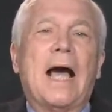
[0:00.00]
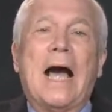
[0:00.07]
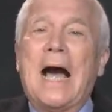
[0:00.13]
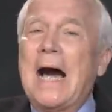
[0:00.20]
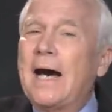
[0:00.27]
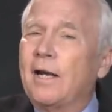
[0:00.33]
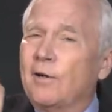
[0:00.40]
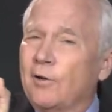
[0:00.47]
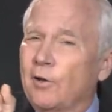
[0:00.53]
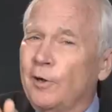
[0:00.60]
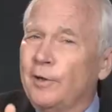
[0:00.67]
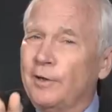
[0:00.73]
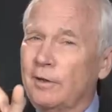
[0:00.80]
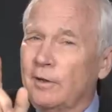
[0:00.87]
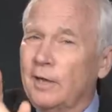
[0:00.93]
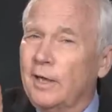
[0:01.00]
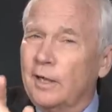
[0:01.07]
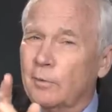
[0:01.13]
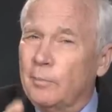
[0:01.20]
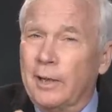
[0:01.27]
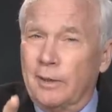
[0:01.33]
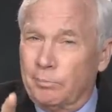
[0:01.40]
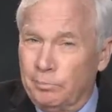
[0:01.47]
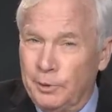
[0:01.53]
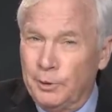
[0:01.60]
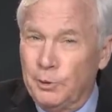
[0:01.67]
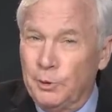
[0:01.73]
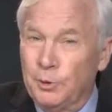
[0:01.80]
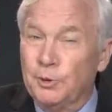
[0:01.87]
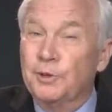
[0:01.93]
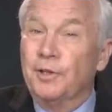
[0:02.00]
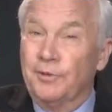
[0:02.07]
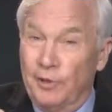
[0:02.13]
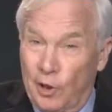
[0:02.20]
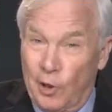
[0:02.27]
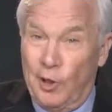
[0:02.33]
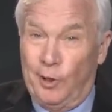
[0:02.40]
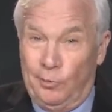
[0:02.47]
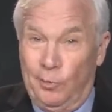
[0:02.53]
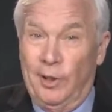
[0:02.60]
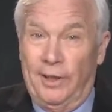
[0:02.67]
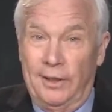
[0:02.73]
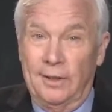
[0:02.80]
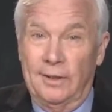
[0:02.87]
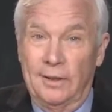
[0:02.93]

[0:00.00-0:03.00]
I learned a lot about booze the hard way.